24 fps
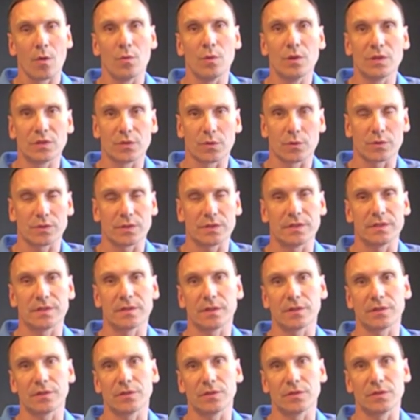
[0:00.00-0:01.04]
resources
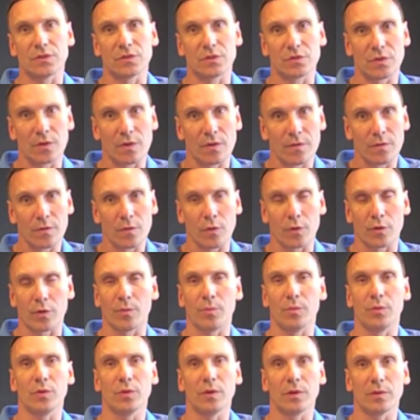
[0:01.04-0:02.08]
such as server or
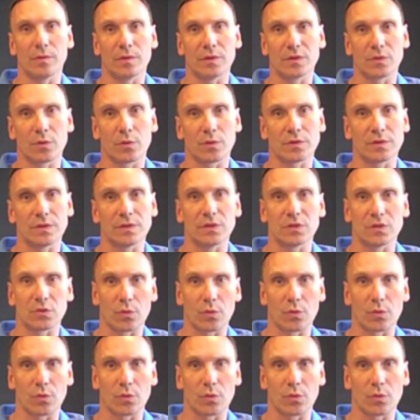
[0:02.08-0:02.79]
computing resources,